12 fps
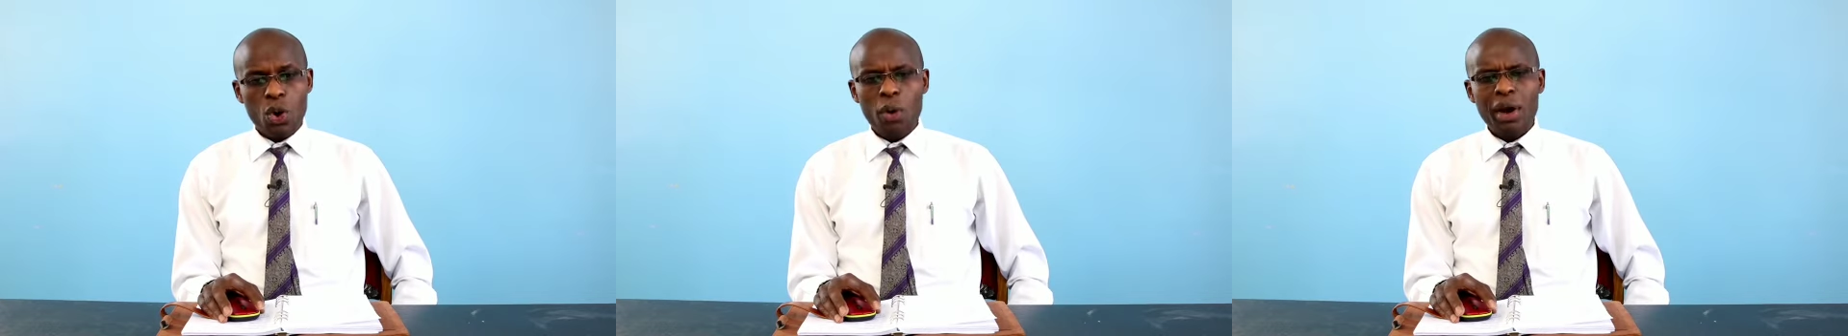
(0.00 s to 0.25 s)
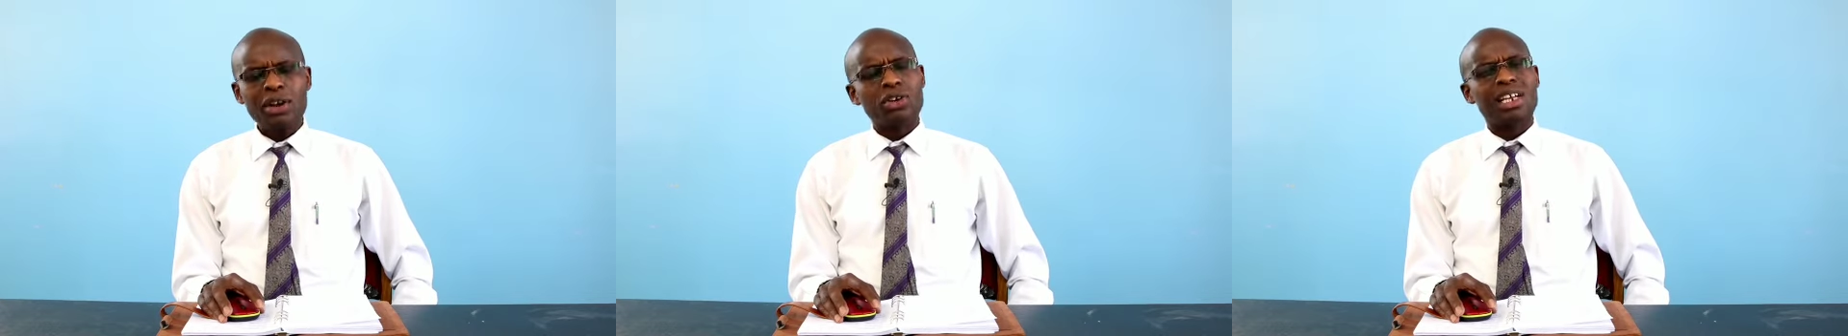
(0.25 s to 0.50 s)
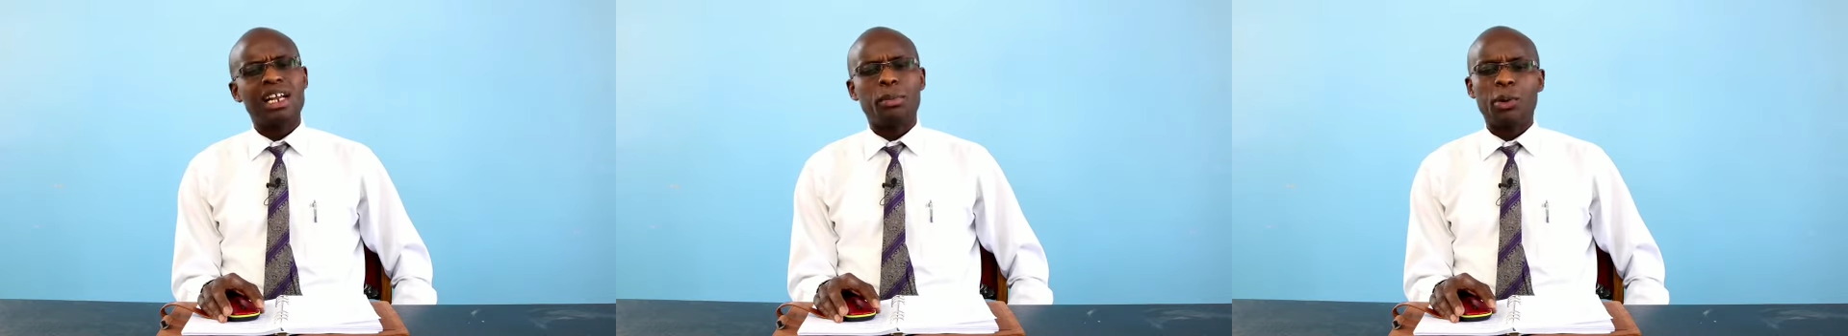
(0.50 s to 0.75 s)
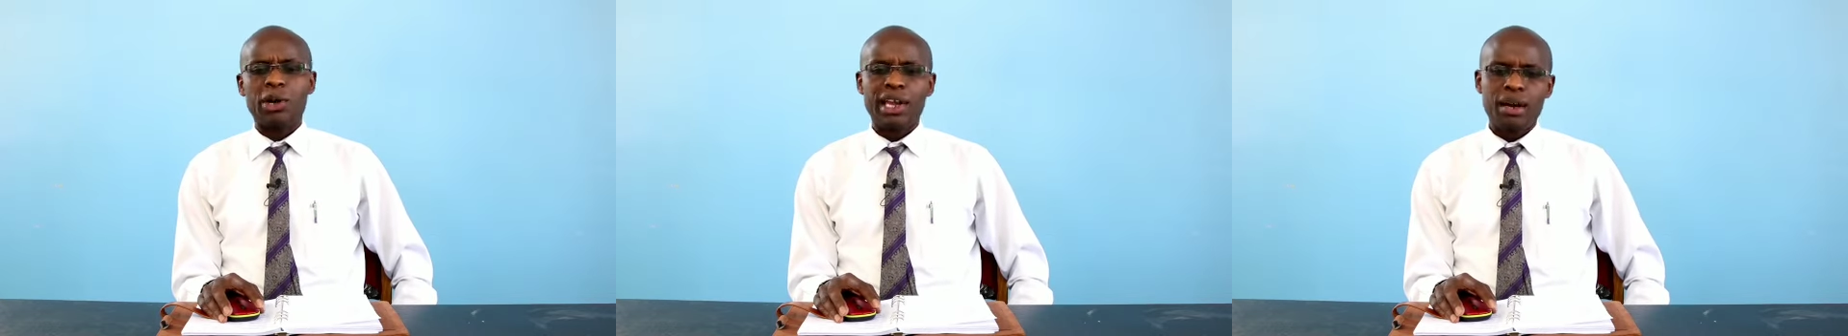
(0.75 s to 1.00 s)
why not
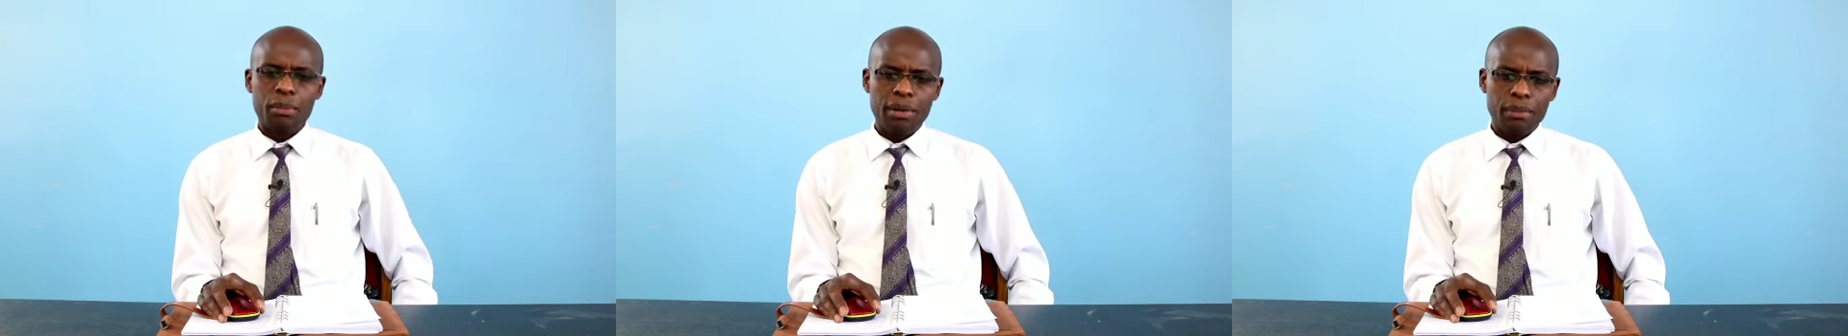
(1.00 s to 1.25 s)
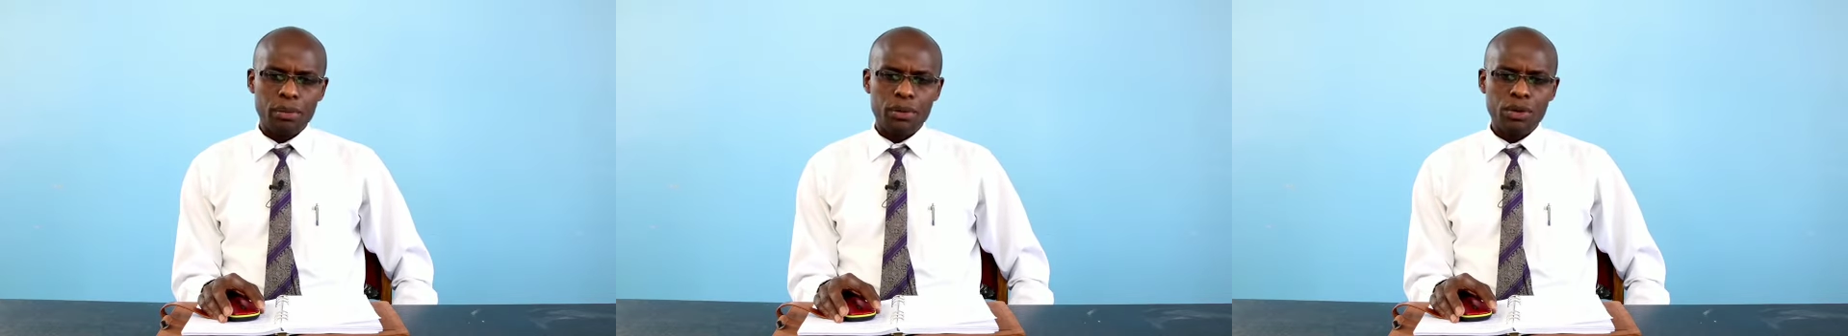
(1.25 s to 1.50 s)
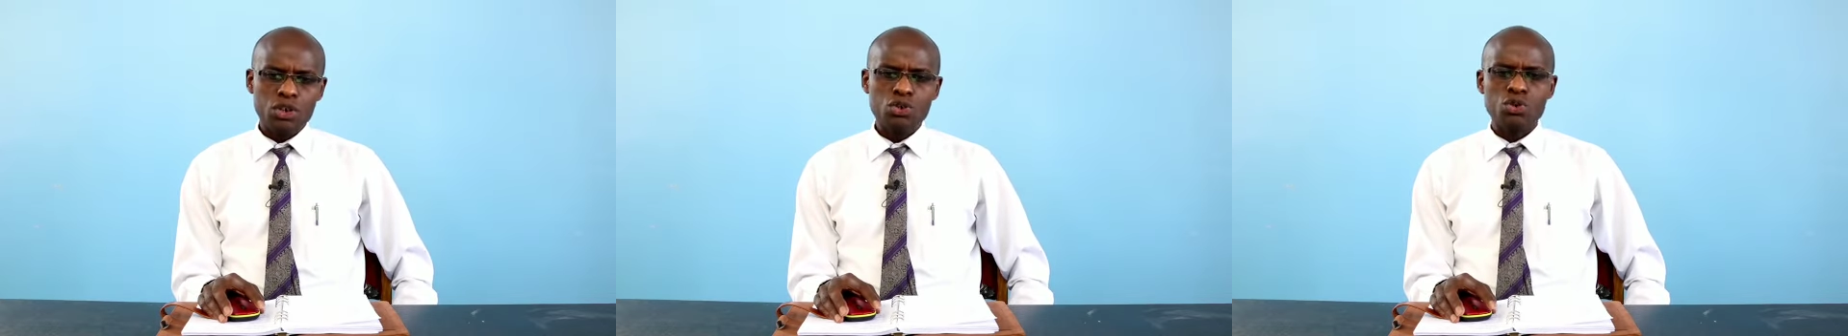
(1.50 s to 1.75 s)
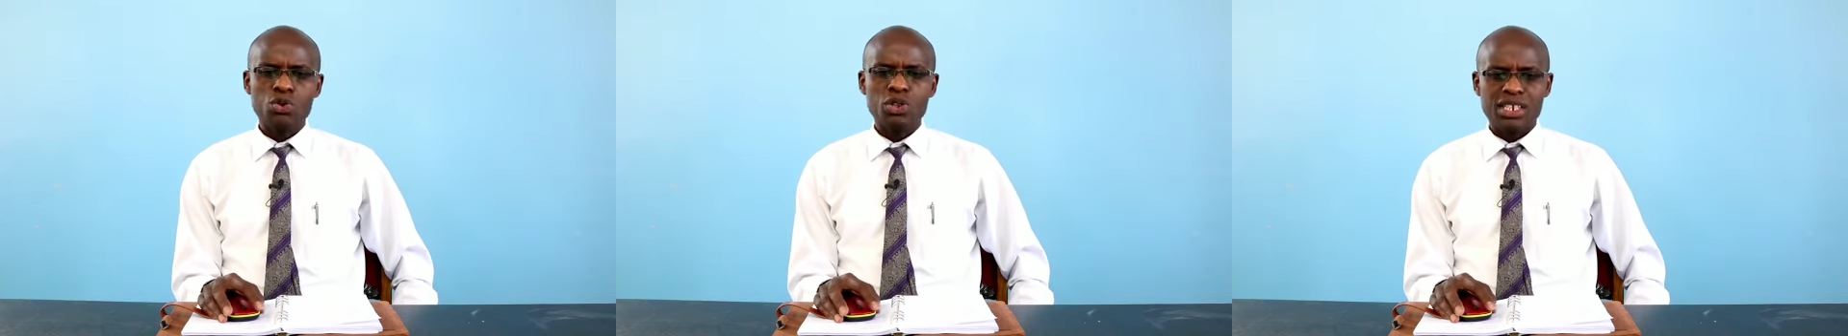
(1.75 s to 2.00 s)
help our young people
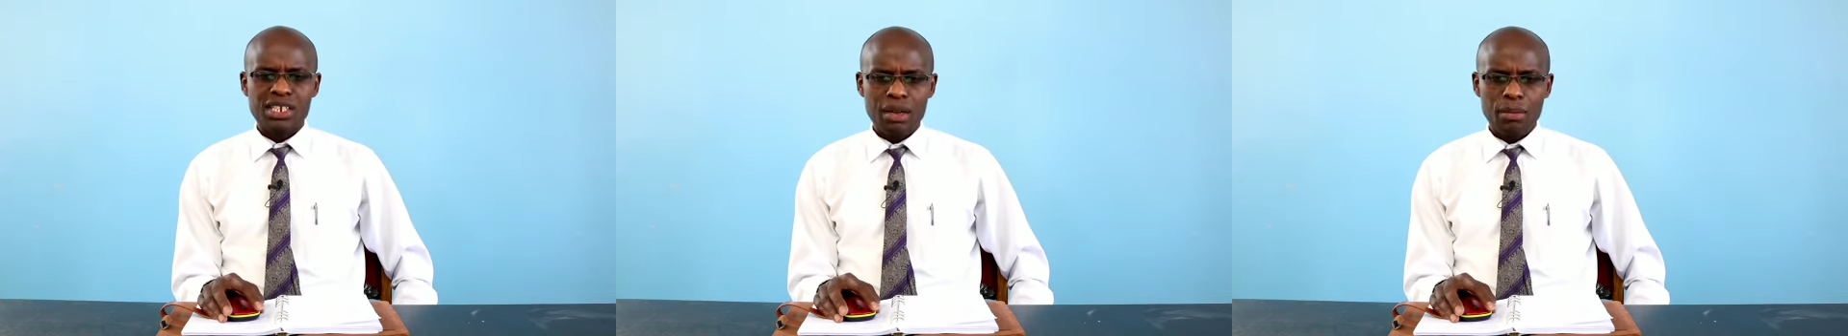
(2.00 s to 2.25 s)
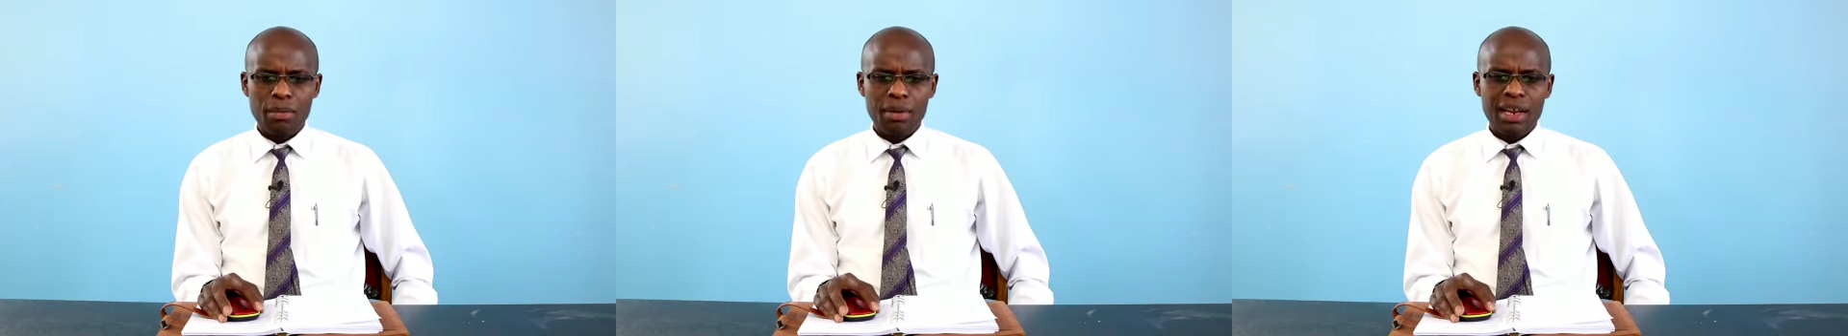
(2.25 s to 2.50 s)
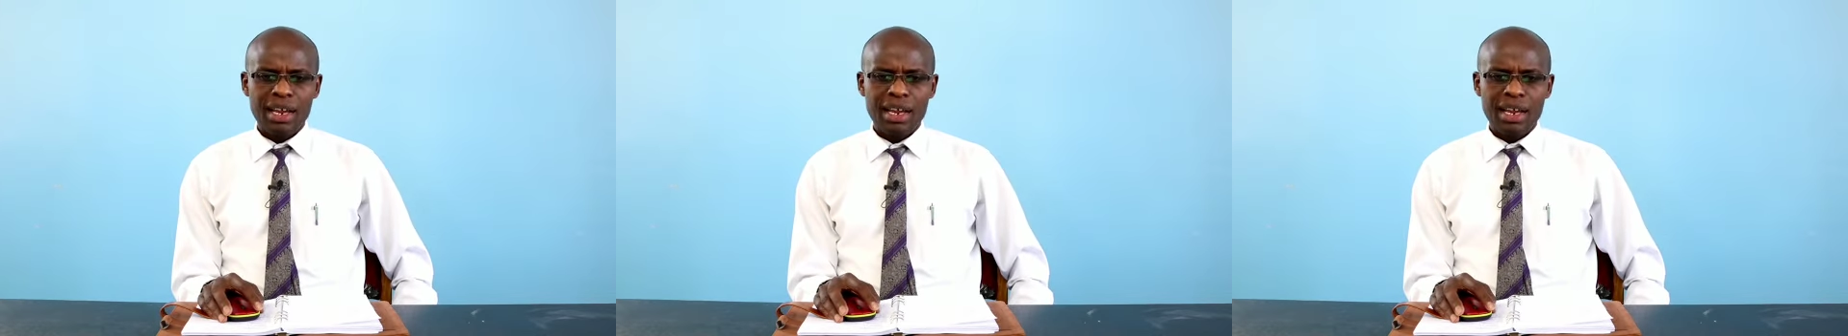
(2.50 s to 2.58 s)
to do the same?